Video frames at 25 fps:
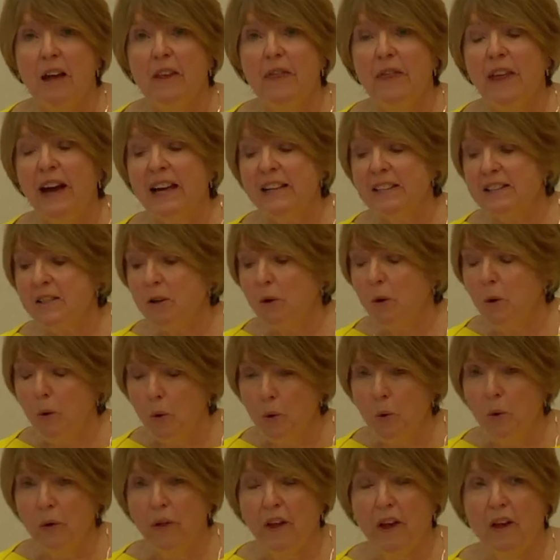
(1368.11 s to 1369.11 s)
That's
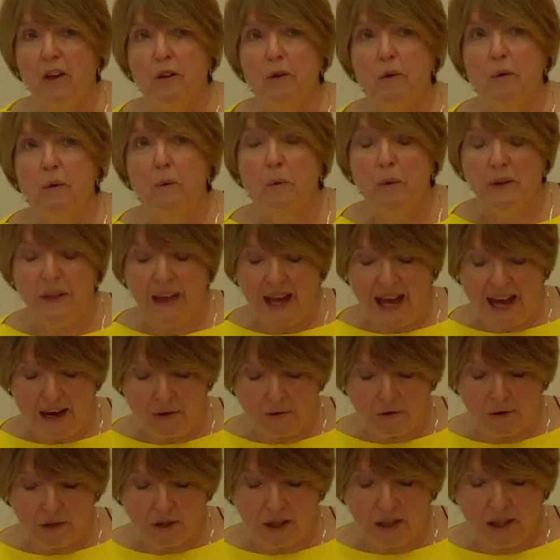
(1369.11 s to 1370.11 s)
all, though,
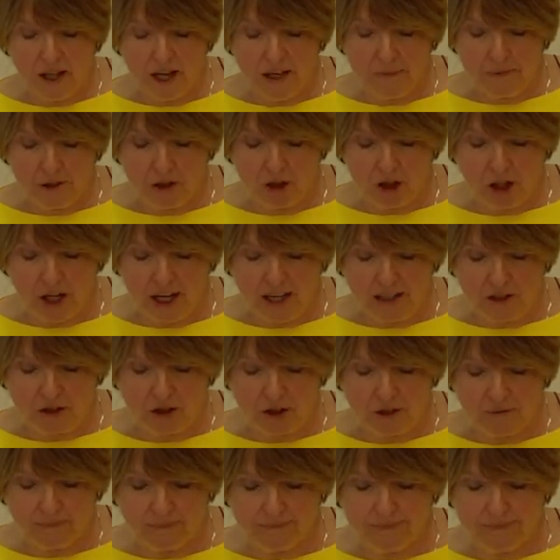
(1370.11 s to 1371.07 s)
without climate change.